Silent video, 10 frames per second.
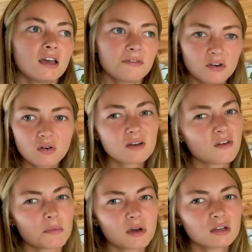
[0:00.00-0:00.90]
If you're doing a
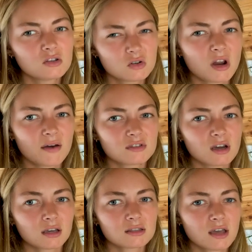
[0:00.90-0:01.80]
van build, you should have a
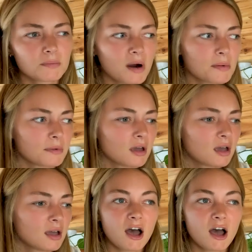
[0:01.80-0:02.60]
socket set, probably.